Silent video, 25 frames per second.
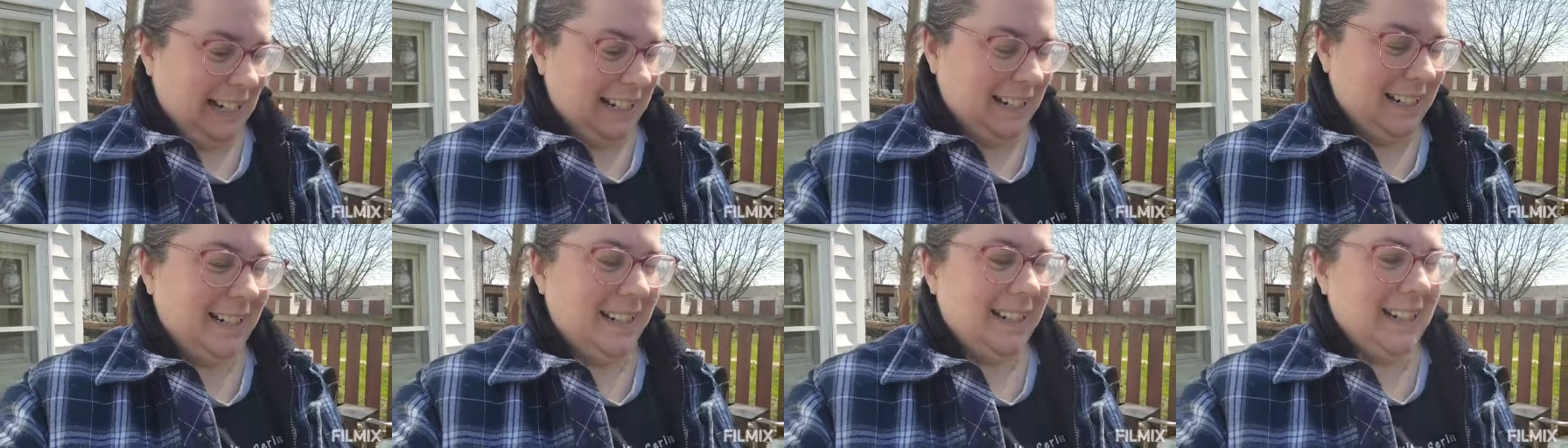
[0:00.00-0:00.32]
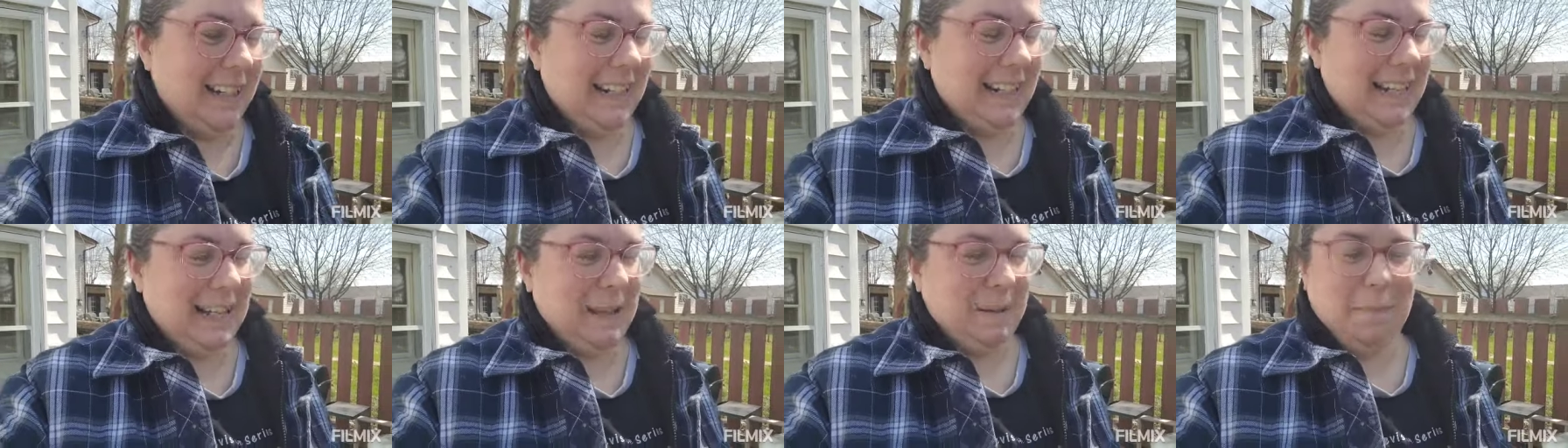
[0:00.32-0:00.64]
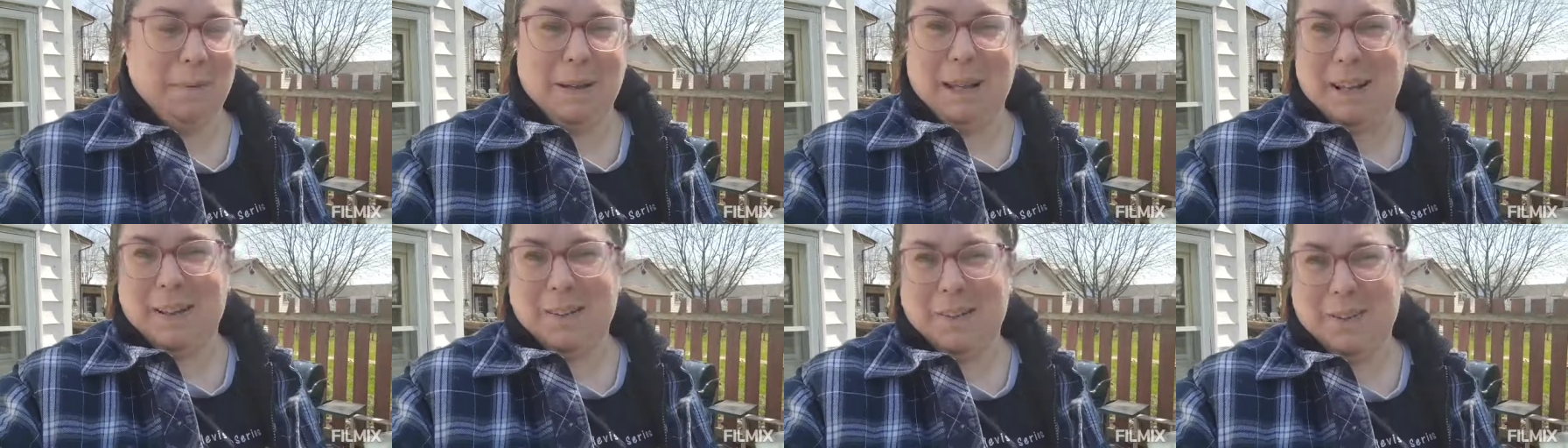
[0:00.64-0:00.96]
and you can
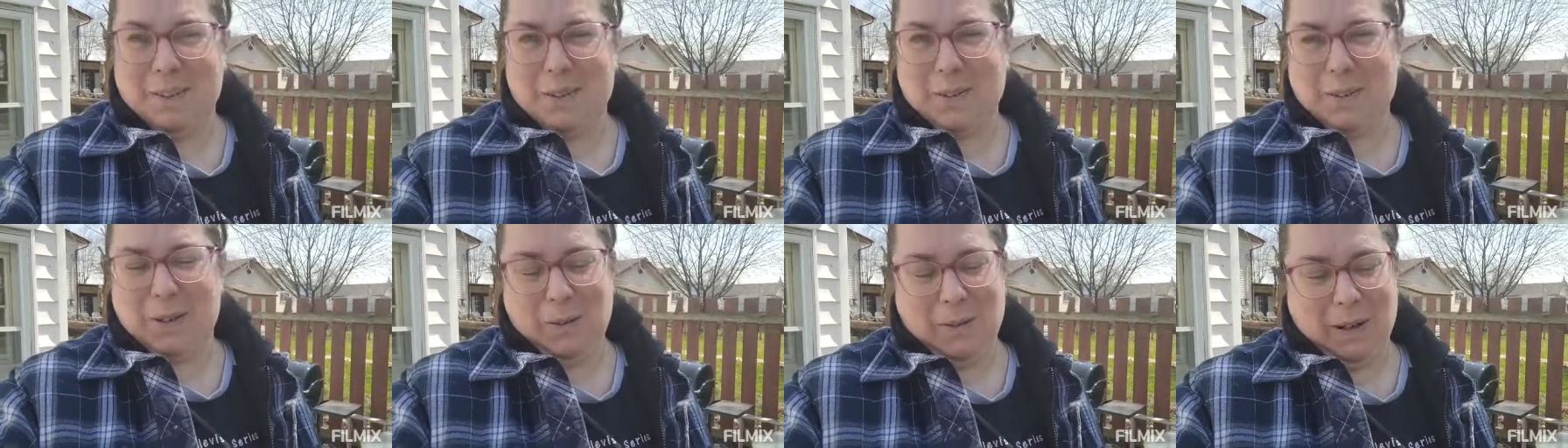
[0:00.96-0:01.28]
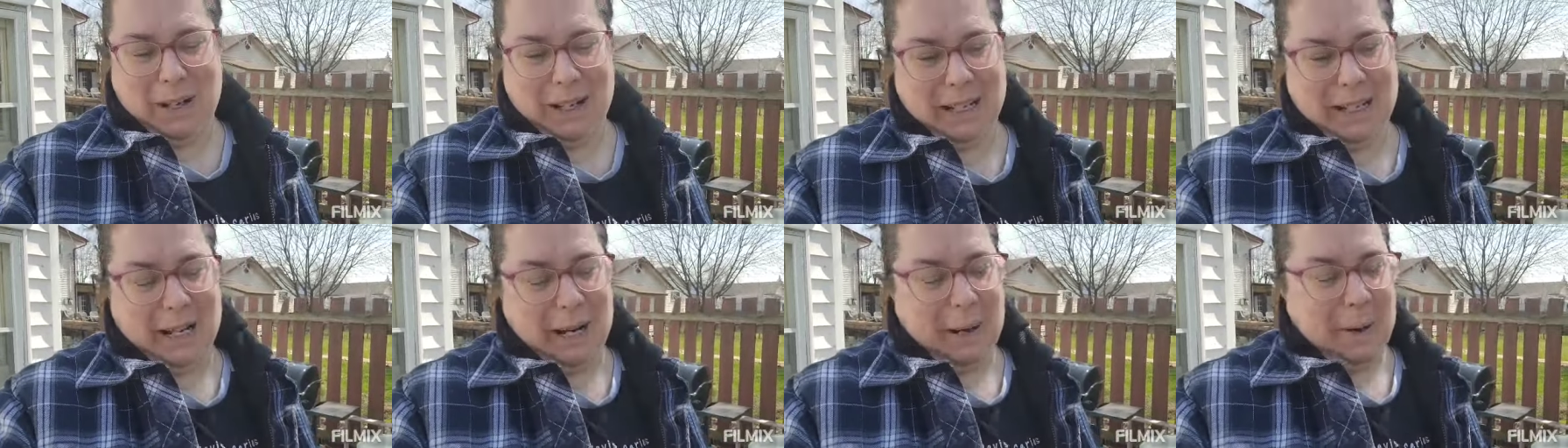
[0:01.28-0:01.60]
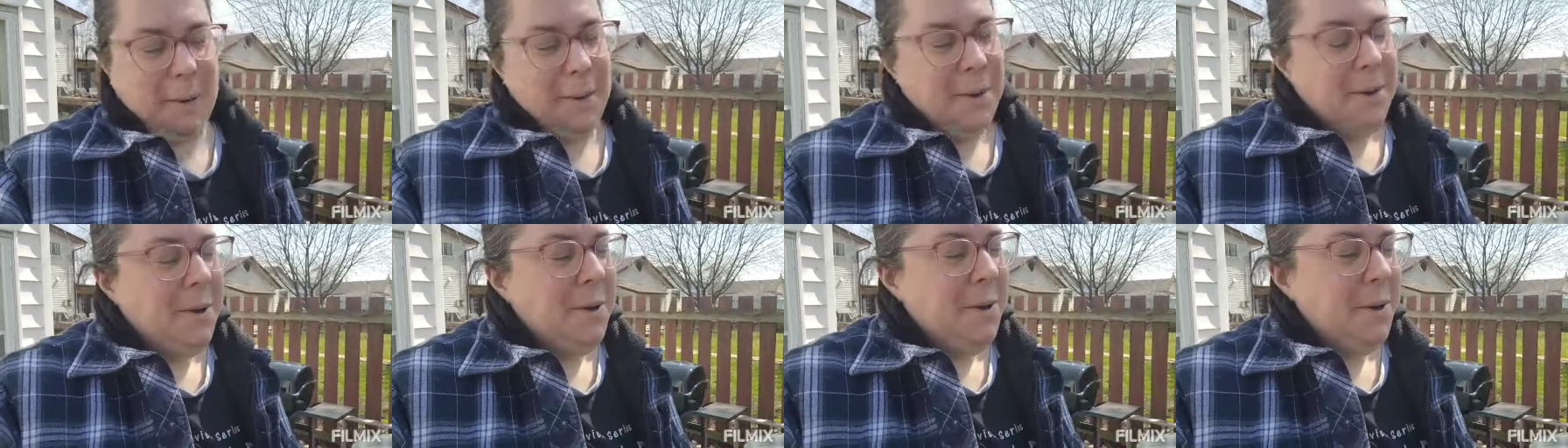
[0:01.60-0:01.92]
peek through the
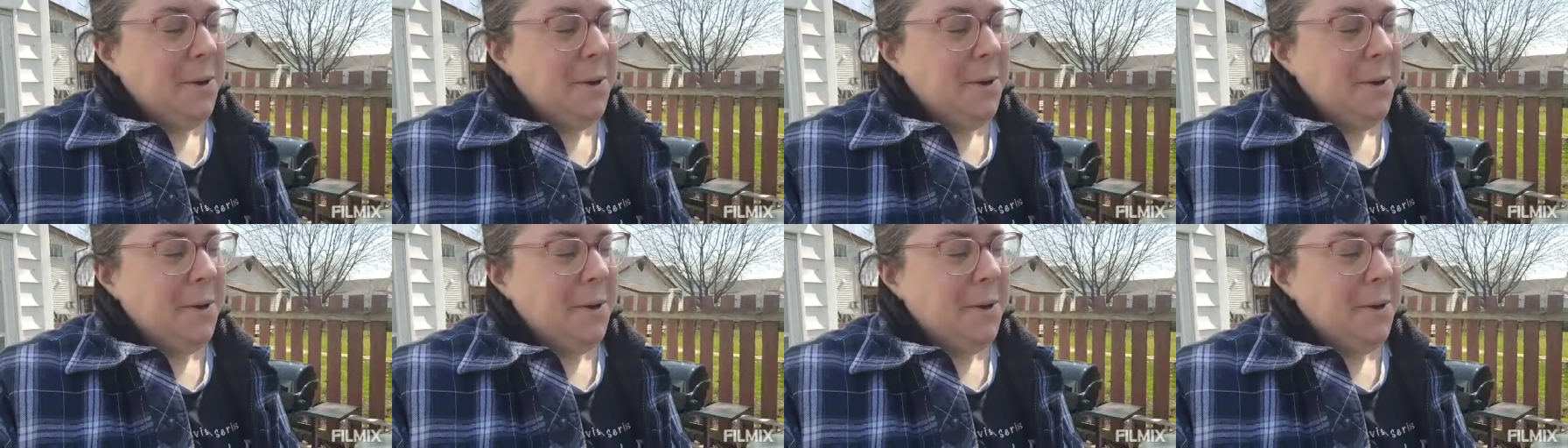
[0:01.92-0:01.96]
window.